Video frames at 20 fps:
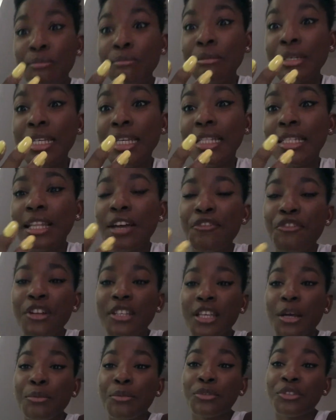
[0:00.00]
meat, like for
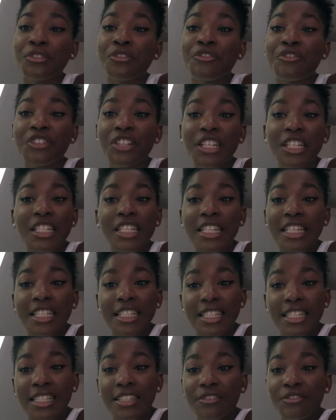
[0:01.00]
example the
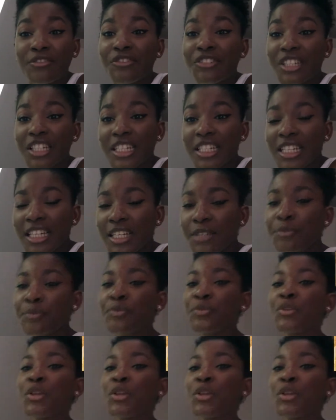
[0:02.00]
vigili,